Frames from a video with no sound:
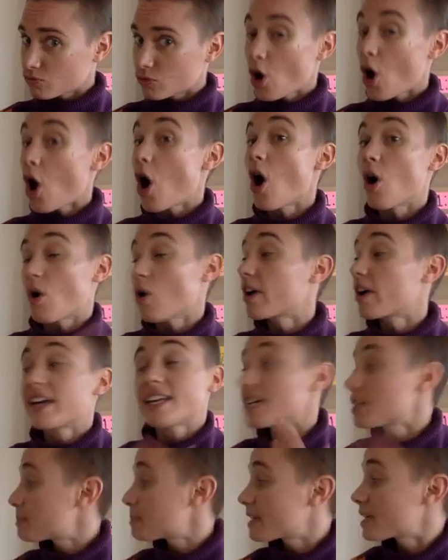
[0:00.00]
Oh, okay,
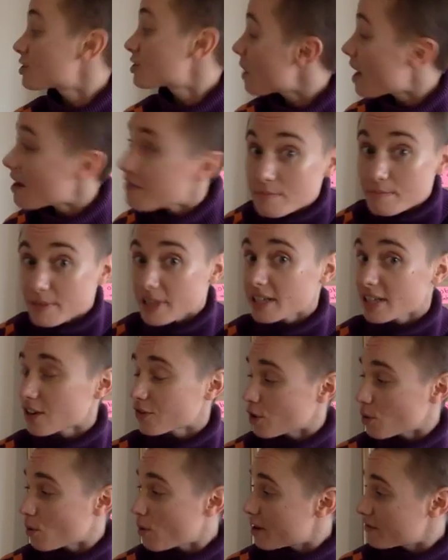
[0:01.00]
yes, because you haven't been here
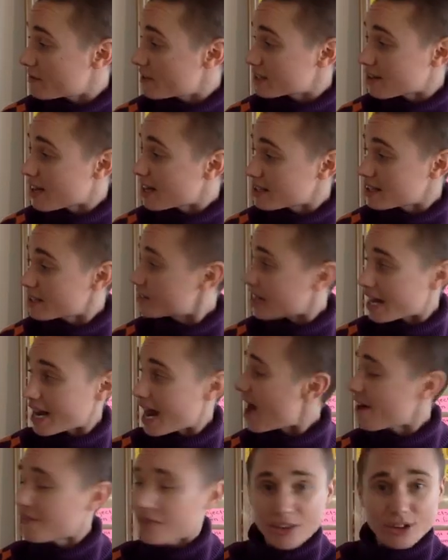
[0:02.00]
for one of these lessons yet,
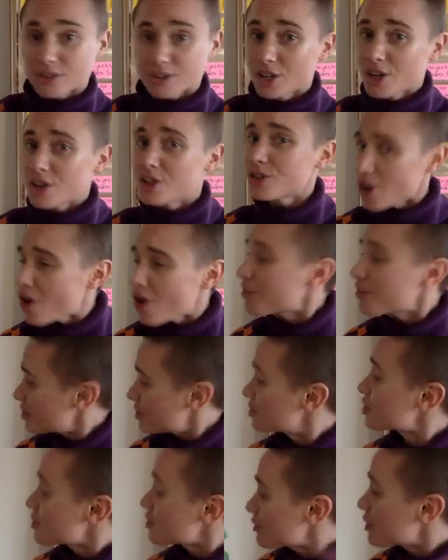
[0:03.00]
have you? No, this is
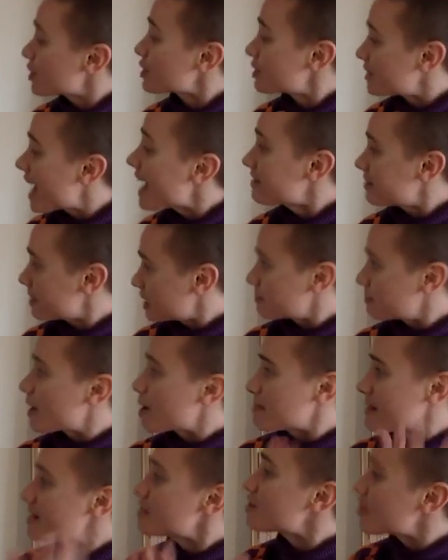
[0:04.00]
your first science
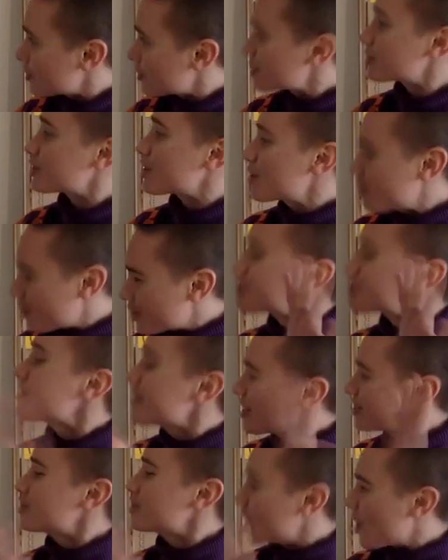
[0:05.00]
experiment and your first conclusion.
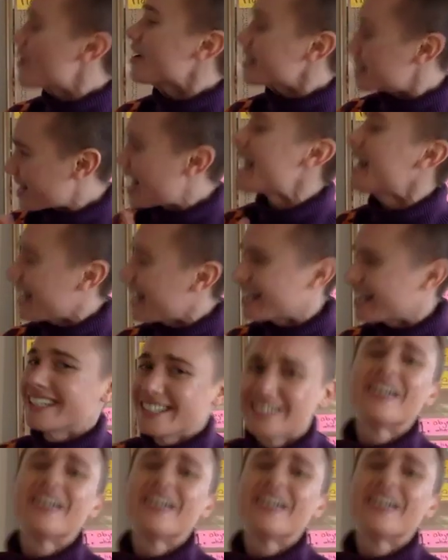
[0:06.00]
That's so exciting.